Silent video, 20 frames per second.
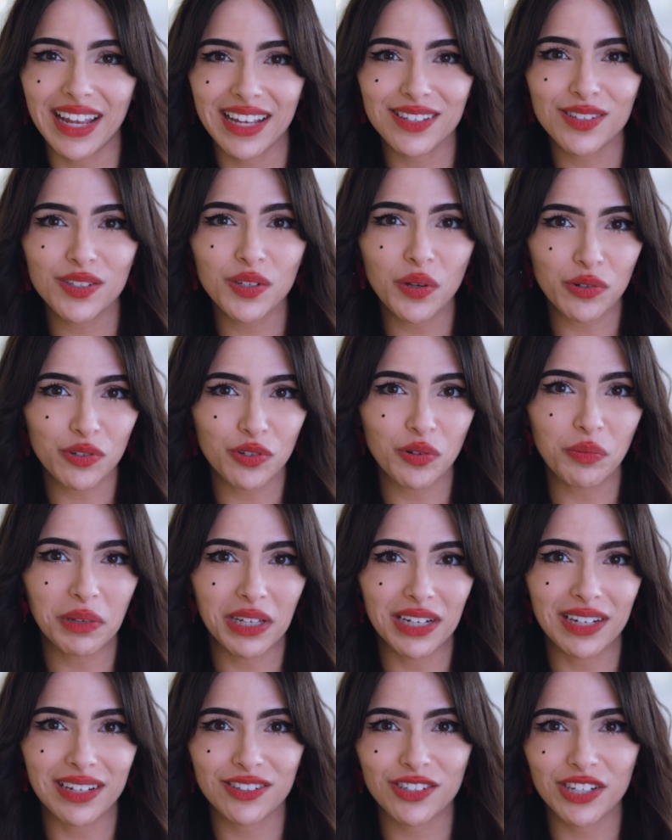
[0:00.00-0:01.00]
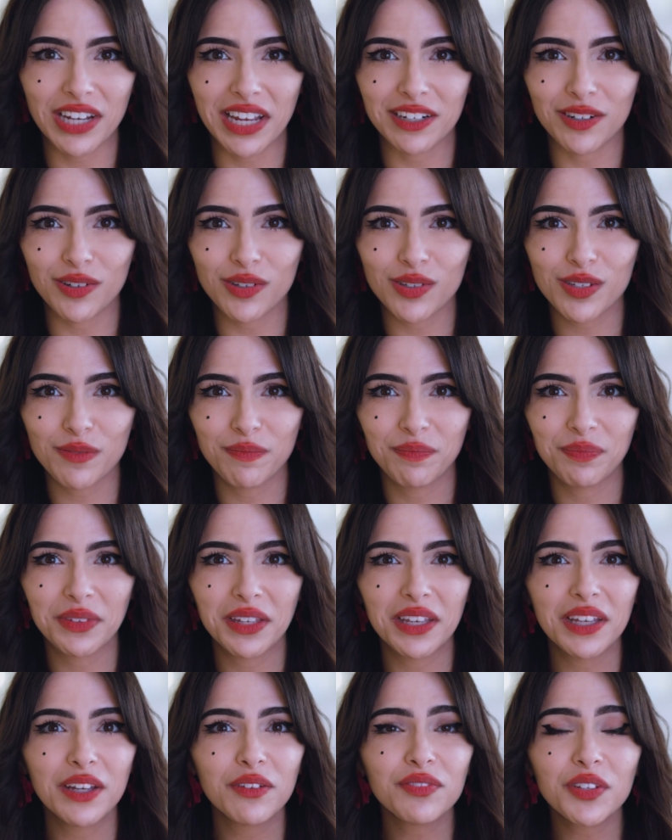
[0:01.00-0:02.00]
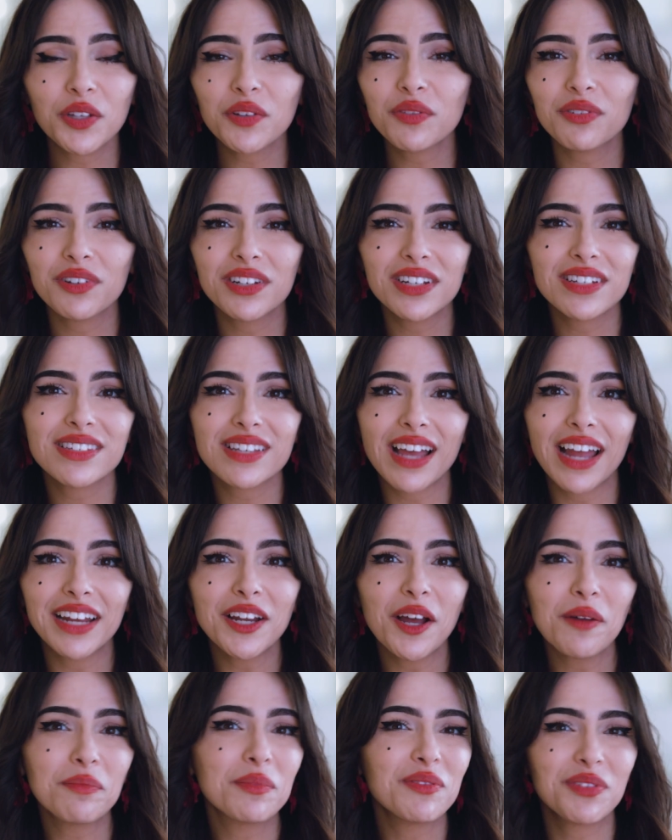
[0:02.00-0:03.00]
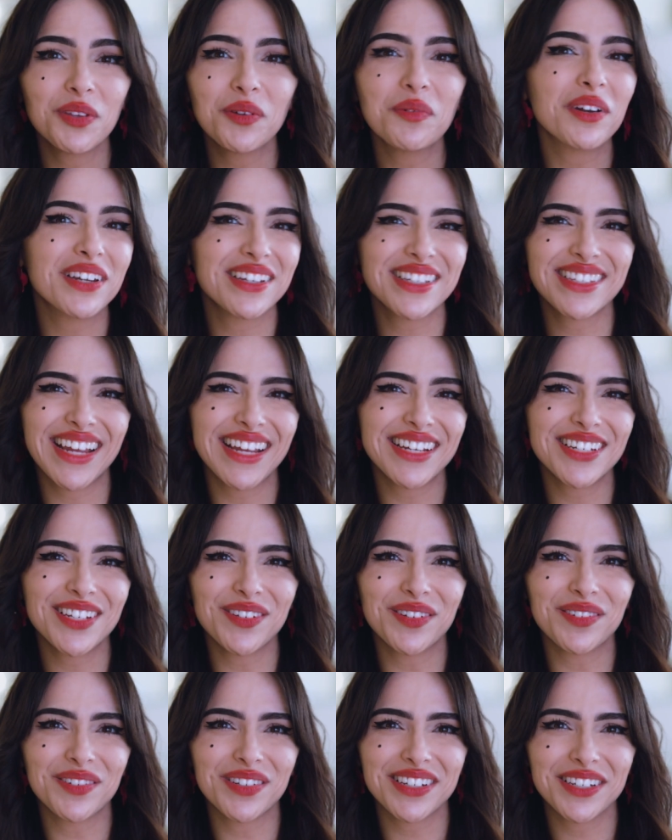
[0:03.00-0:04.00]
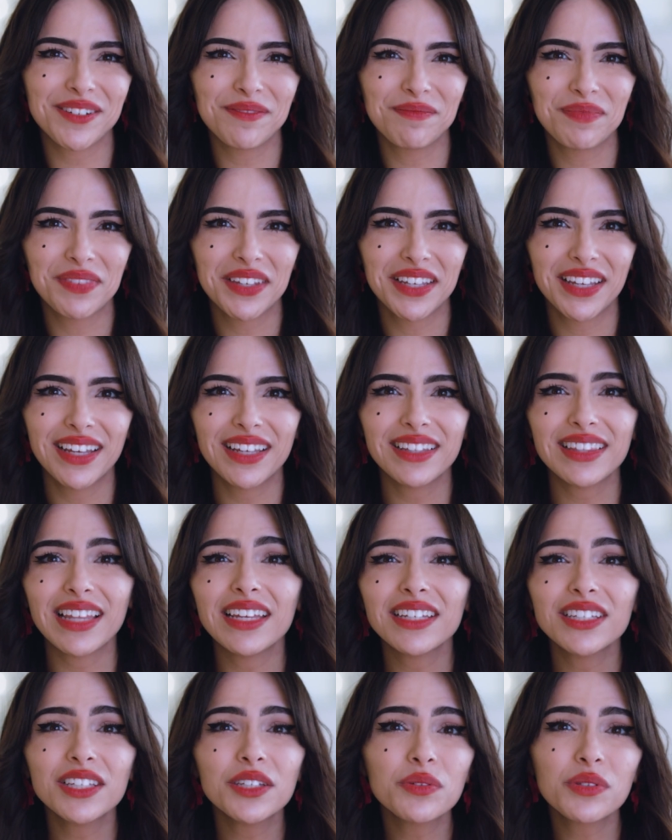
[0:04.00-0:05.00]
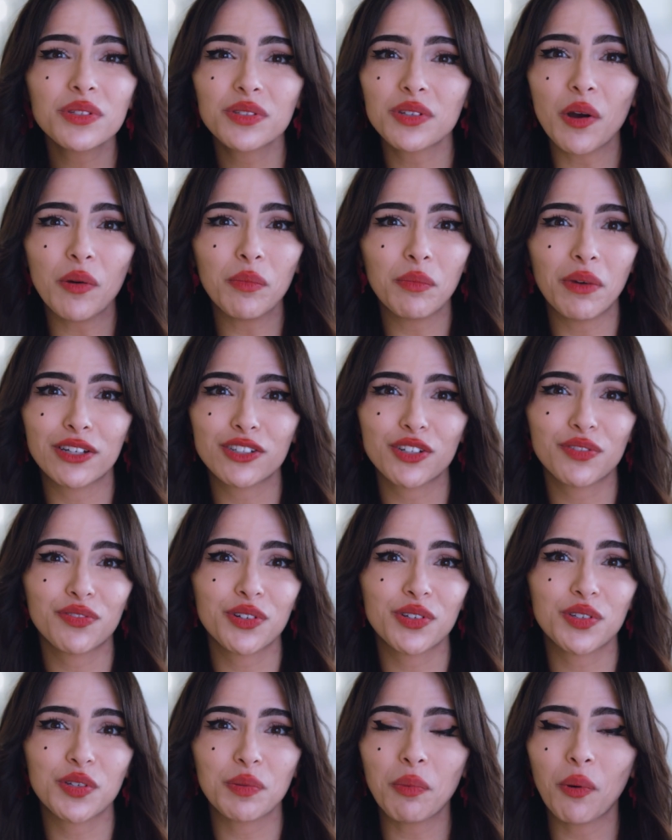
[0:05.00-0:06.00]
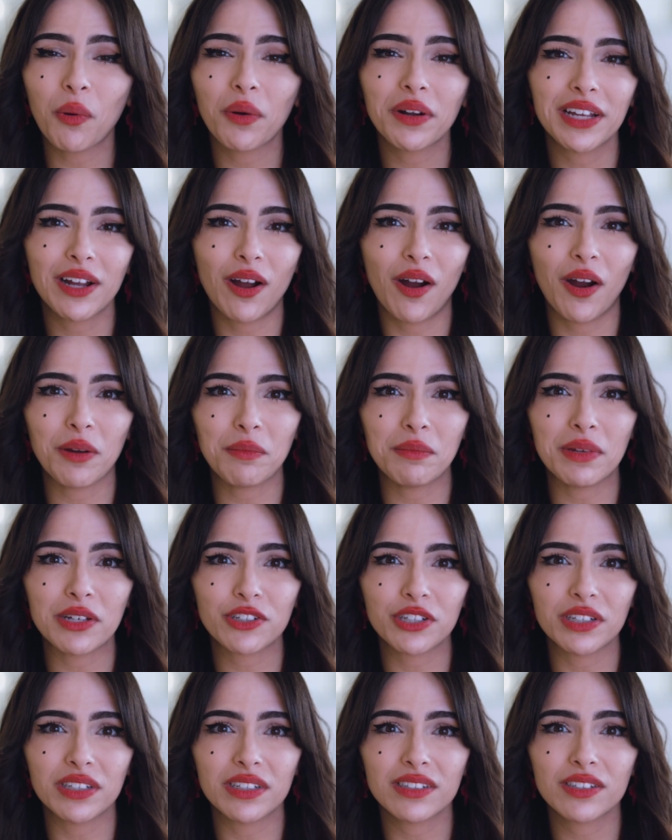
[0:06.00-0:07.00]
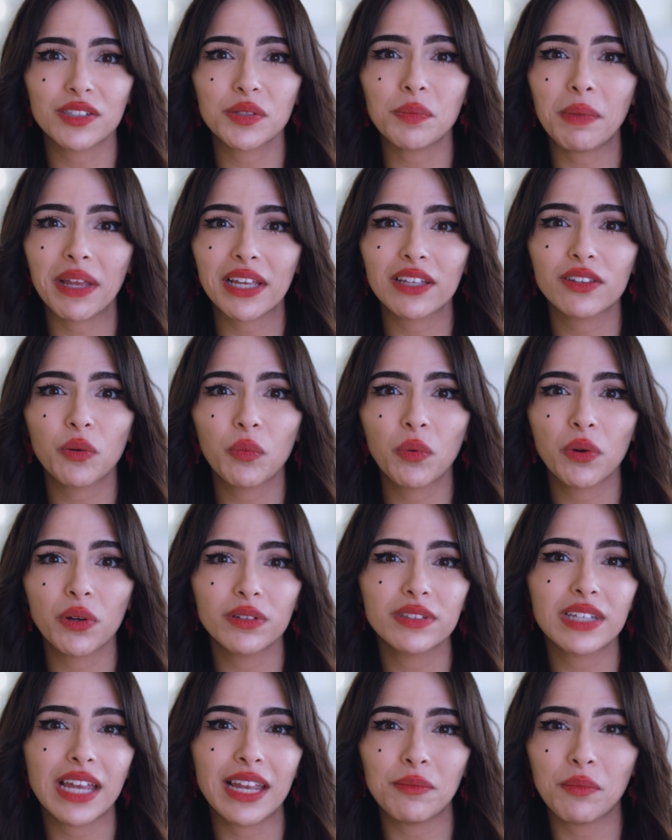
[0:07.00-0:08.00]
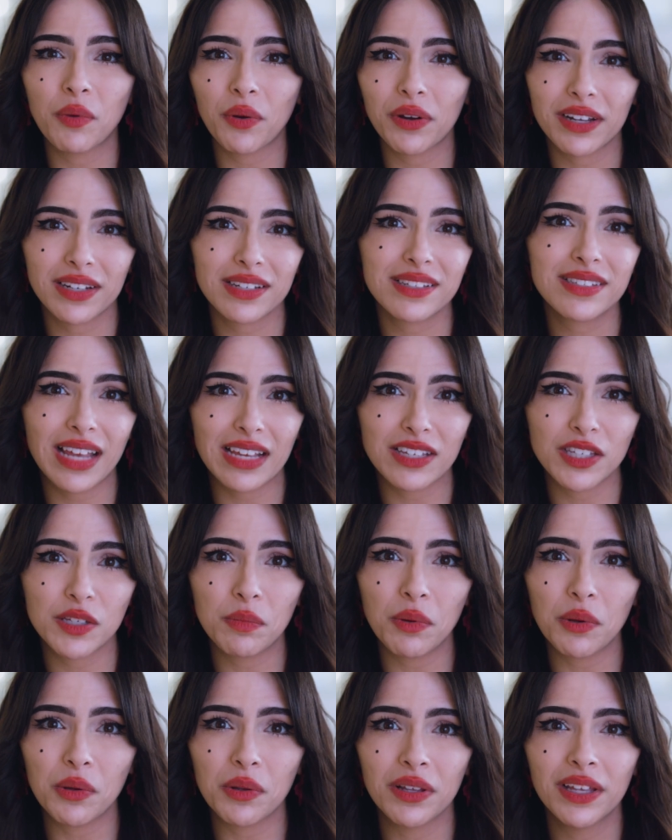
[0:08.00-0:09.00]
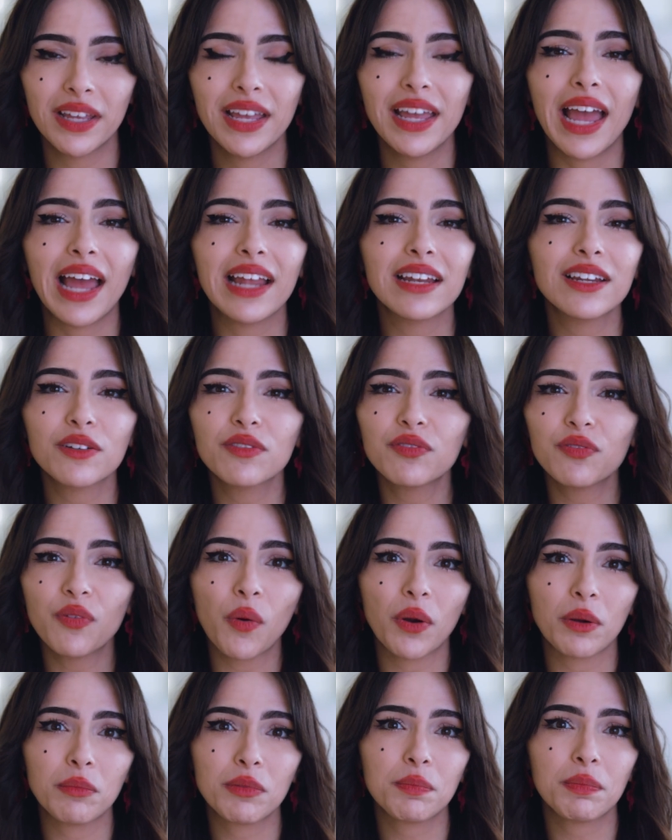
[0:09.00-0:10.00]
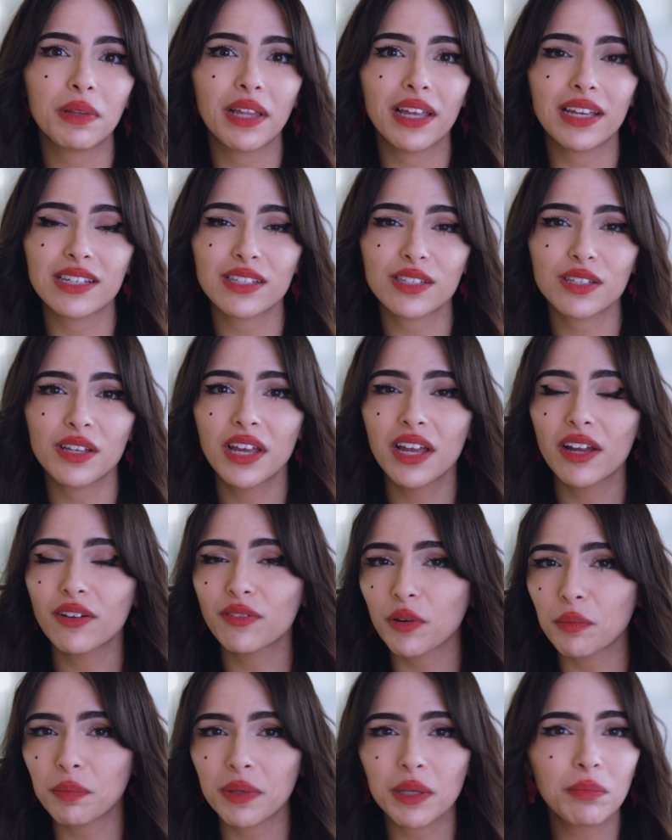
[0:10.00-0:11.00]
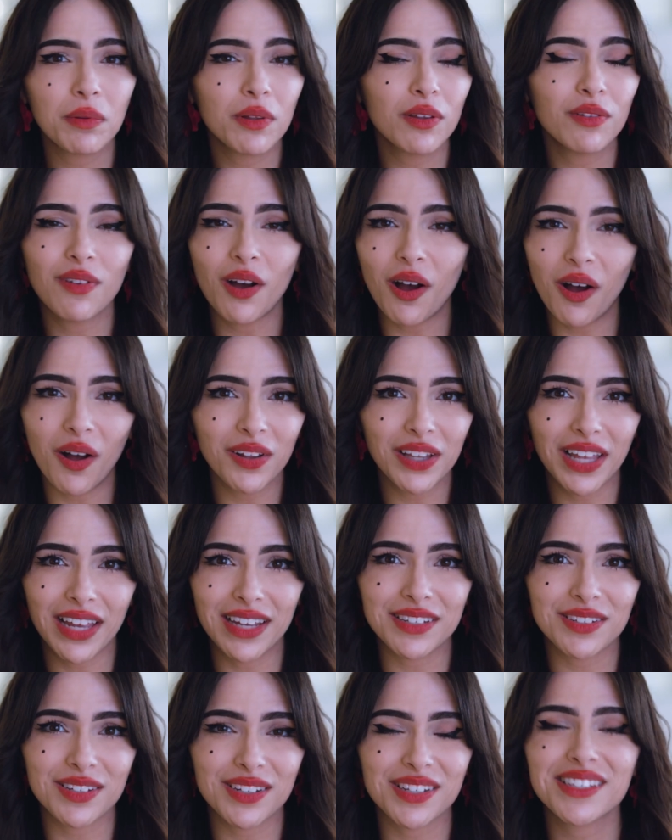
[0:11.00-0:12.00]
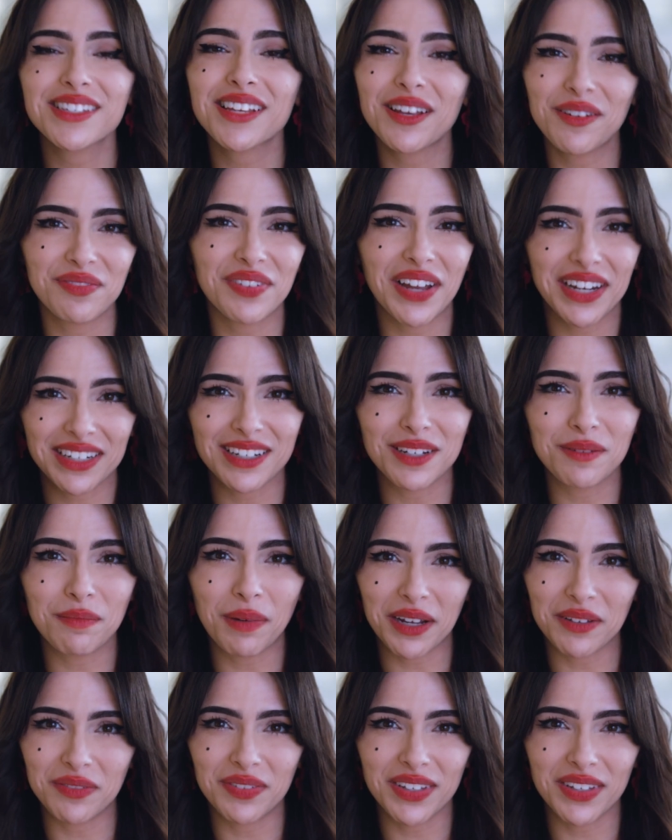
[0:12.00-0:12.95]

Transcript: and social media channels. Feel free to sign up if you want to stay tuned. Thank you so much for supporting our mission to make the world a more accessible and informed place for people of all ages affected by